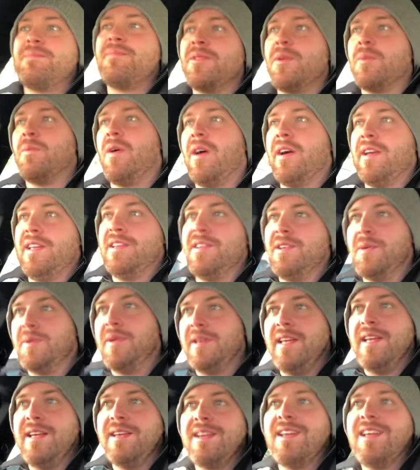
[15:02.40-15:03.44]
Why are you doing
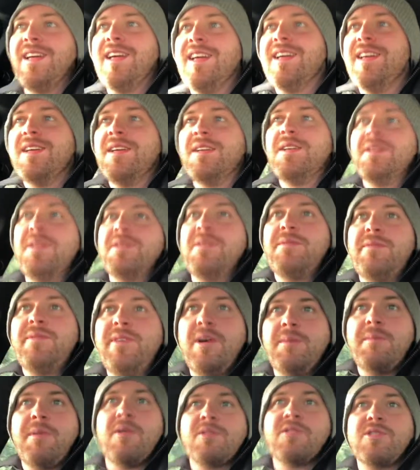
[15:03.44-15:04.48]
it?
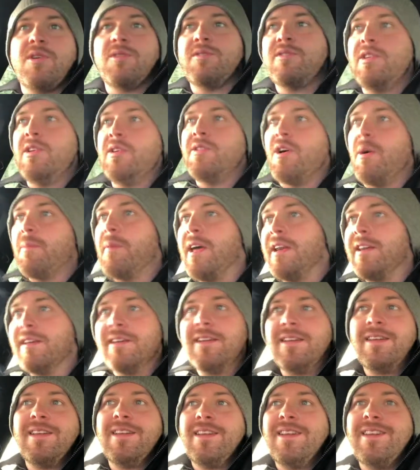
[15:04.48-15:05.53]
Film horizontally, not bad."
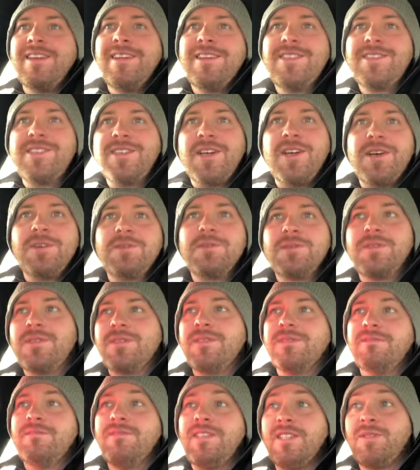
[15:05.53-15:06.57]
So
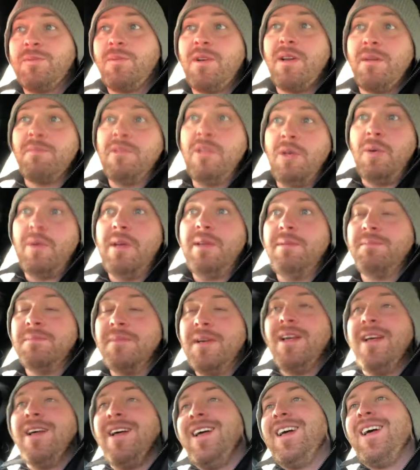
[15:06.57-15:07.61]
that's what I'm
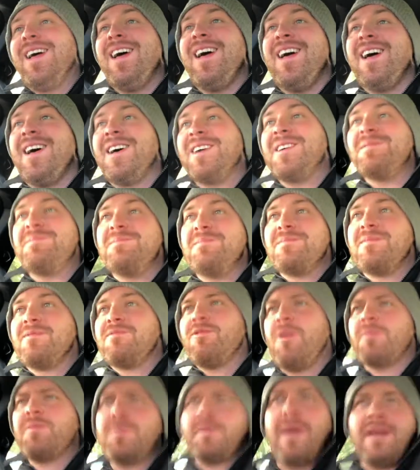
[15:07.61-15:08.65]
doing.
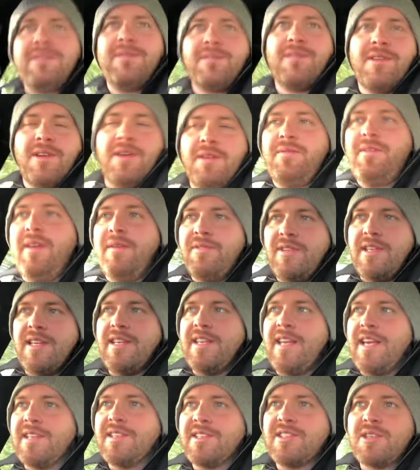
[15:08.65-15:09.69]
Rob spent kind of 15
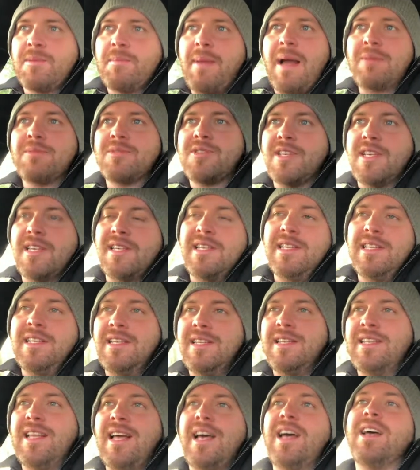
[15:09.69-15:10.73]
years as a bouncer,
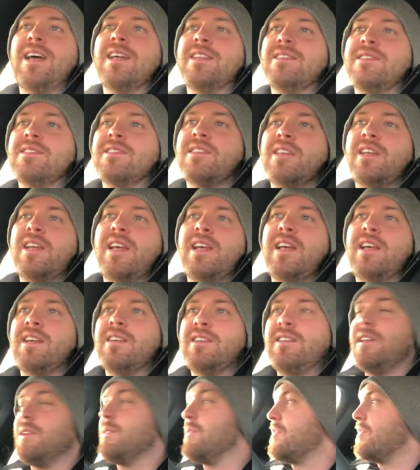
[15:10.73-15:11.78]
and
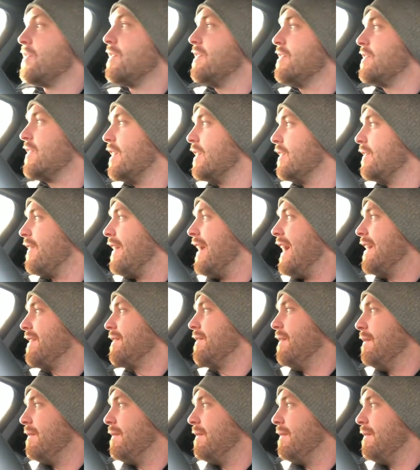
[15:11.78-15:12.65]
he's kind of had